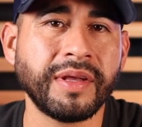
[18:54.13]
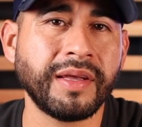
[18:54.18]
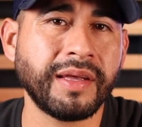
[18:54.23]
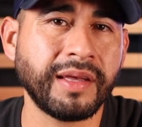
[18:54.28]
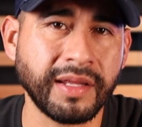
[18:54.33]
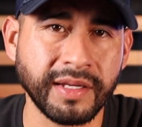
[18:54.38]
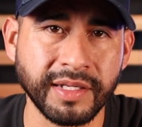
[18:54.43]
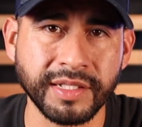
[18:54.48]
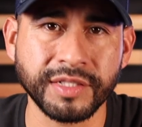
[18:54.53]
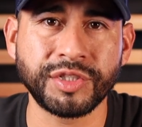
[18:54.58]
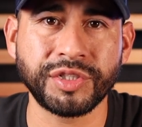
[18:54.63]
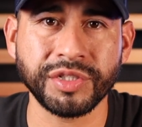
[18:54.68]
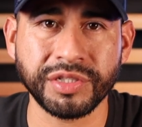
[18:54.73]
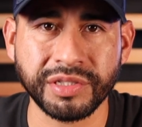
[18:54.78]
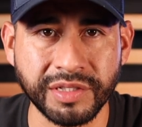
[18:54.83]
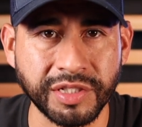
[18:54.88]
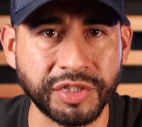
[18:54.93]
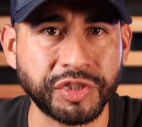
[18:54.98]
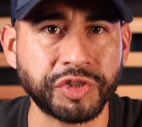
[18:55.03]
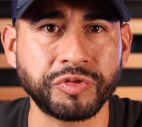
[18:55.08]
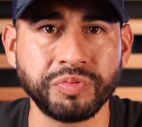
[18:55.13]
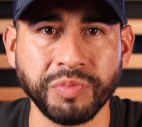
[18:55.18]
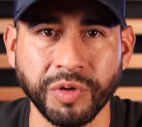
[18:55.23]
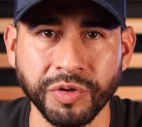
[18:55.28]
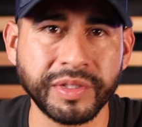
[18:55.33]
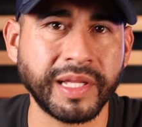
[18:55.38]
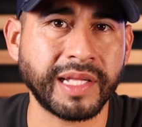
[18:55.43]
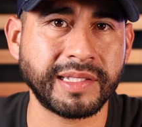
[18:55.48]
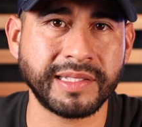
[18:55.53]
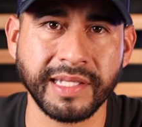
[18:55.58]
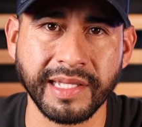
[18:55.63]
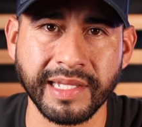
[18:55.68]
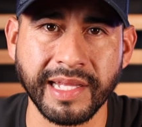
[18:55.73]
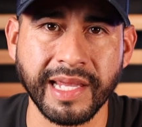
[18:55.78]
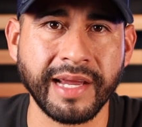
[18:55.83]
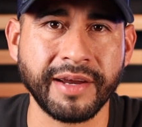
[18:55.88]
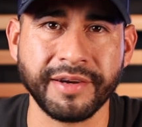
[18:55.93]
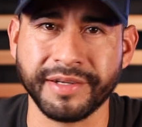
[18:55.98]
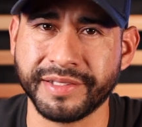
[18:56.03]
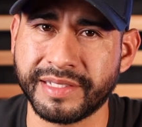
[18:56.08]
It is just the smoke that's in
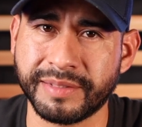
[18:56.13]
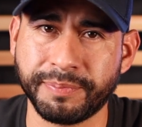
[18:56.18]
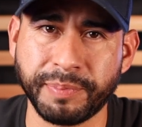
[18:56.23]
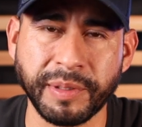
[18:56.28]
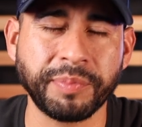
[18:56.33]
the air.